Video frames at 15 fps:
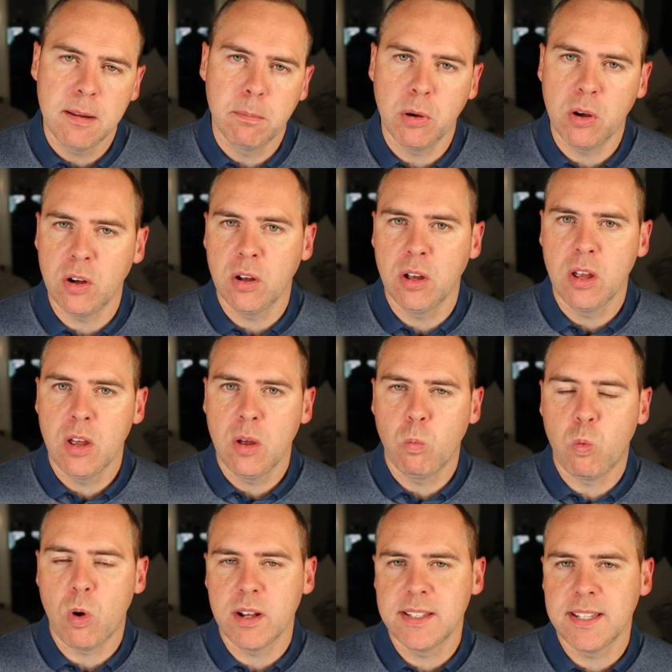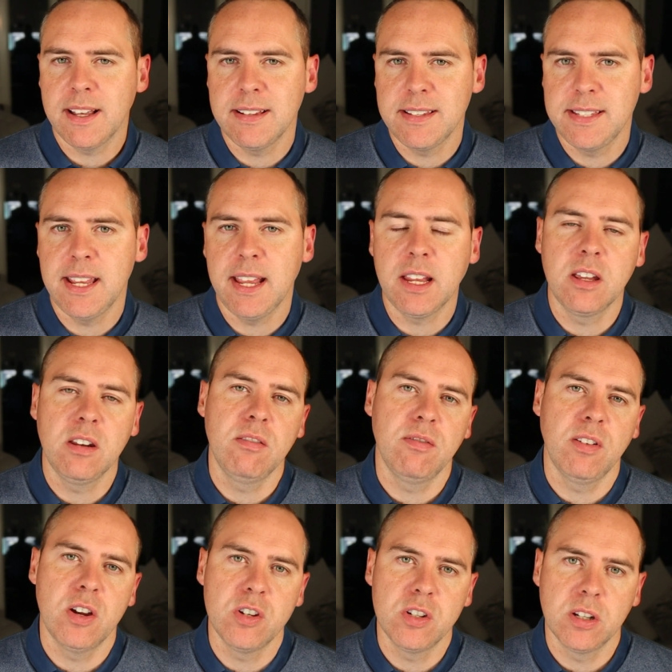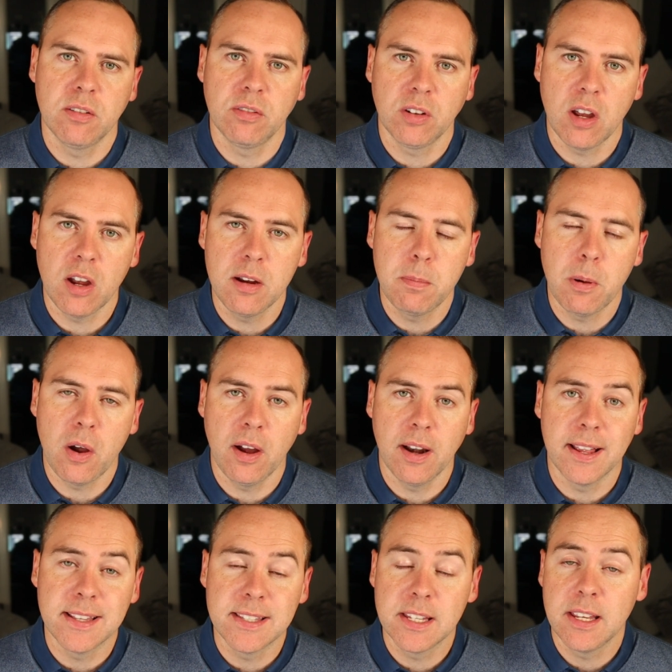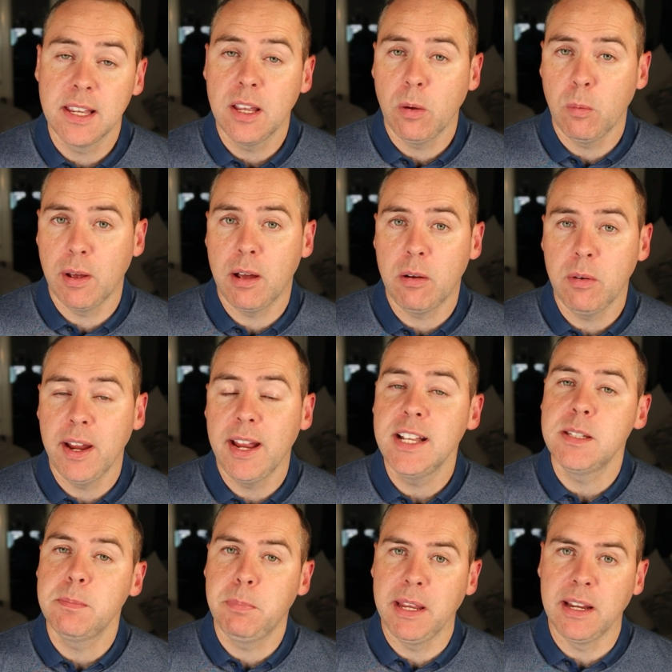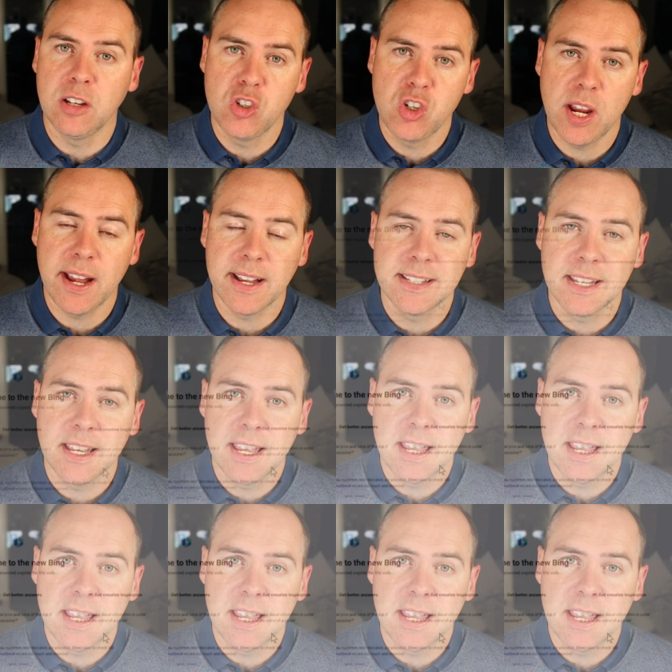But what's that second version of Copilot? Well, it's Bing Chat.